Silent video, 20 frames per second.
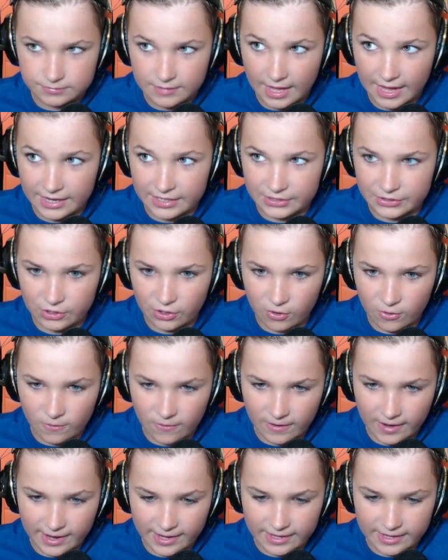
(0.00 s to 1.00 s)
I know,
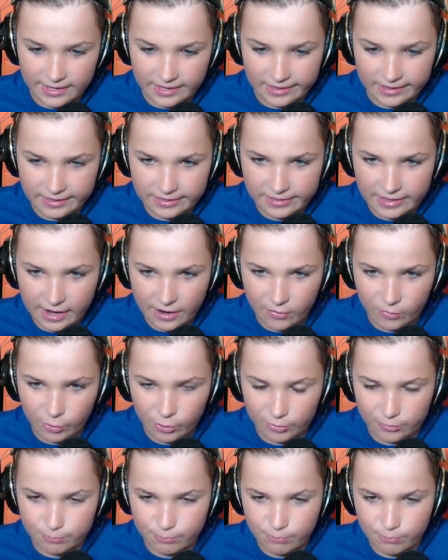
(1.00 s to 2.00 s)
right? Now
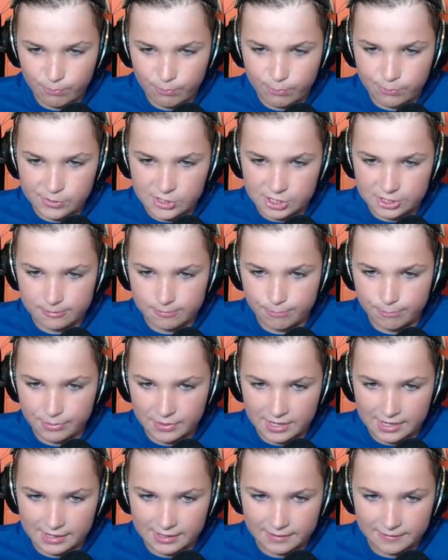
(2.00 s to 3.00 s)
we're just
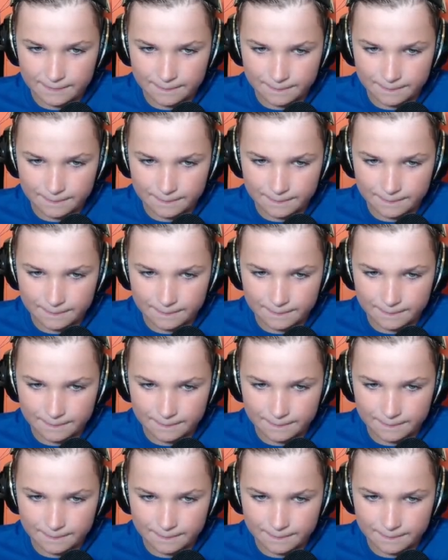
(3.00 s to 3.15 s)
big.